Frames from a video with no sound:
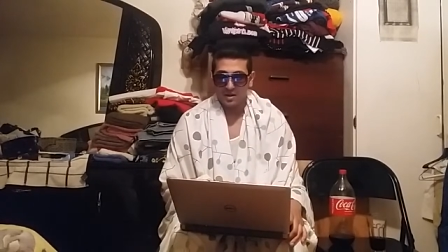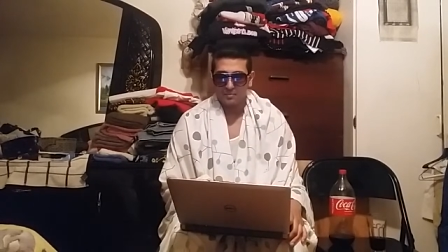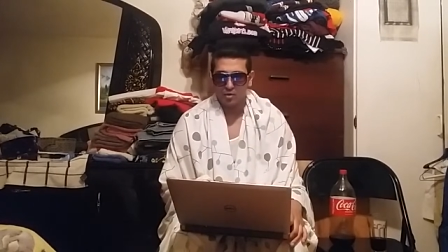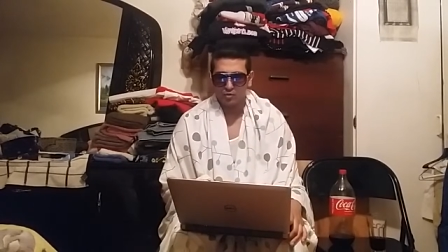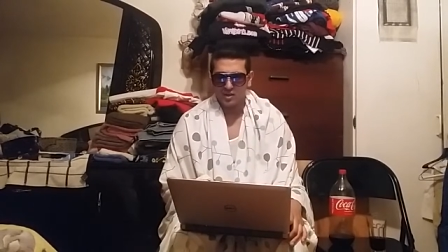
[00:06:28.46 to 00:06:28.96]

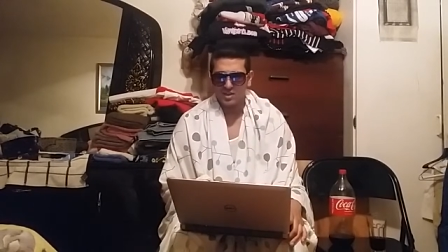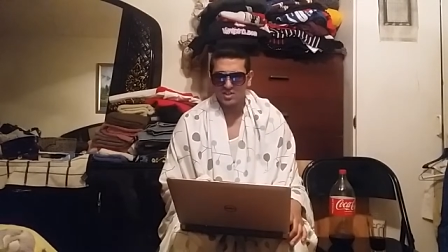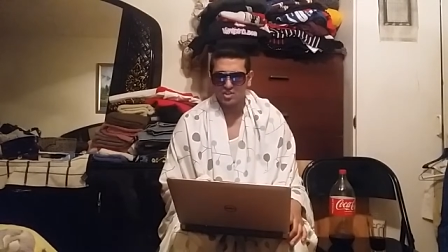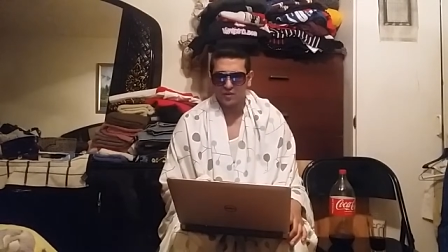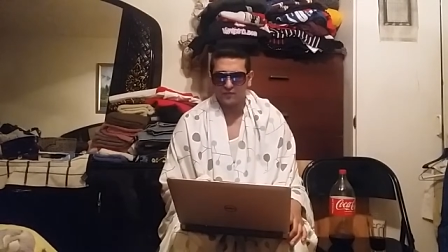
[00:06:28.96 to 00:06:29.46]

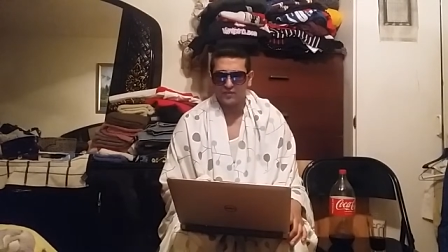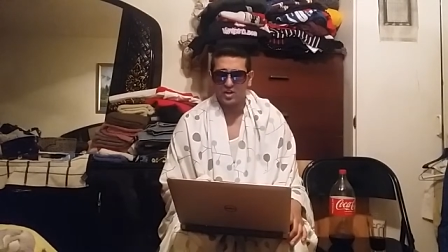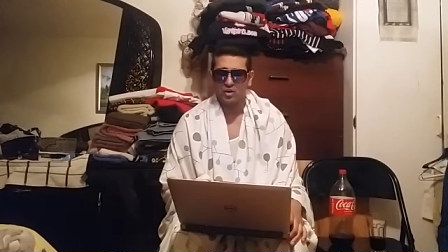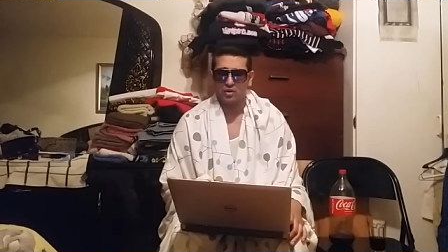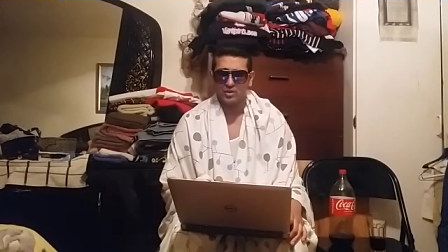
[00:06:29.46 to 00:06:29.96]
Marina
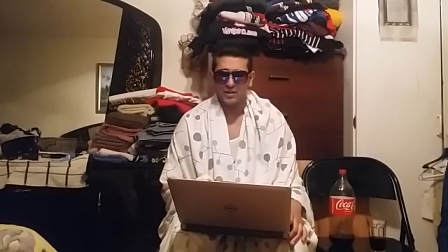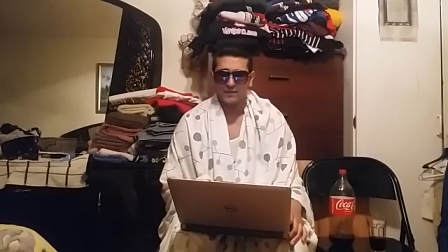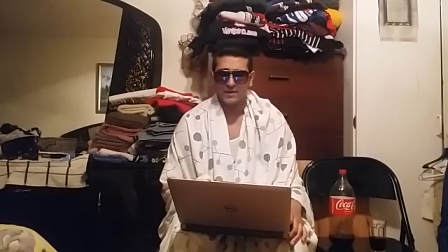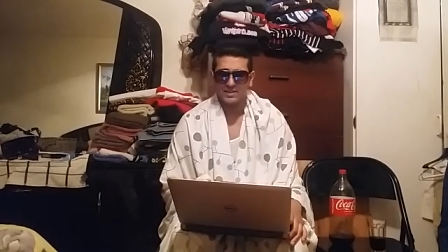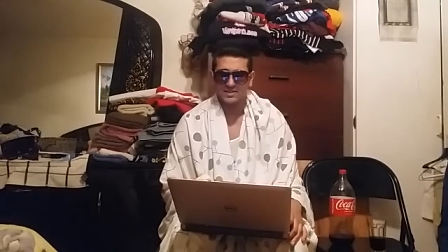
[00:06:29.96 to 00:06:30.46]
Shafir
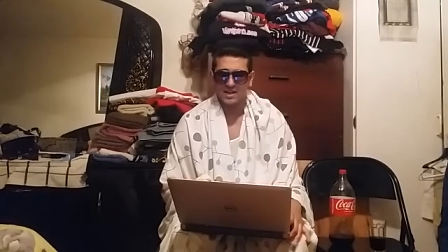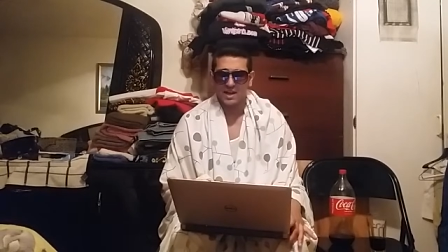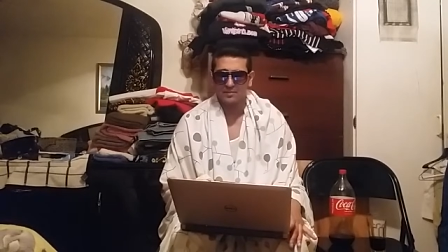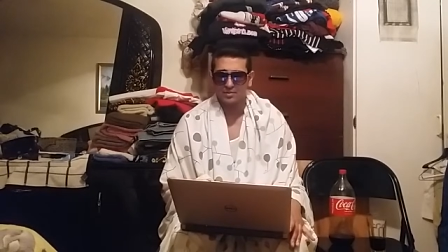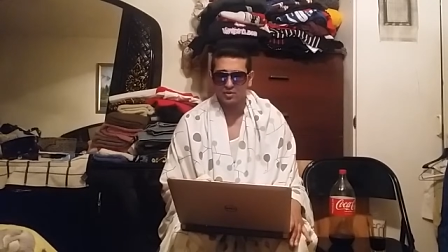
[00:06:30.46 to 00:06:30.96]
defeats
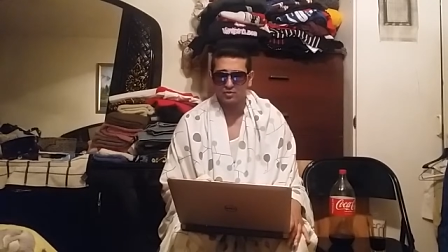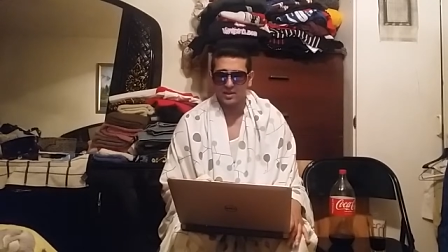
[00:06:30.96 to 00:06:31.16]
Sky Blue.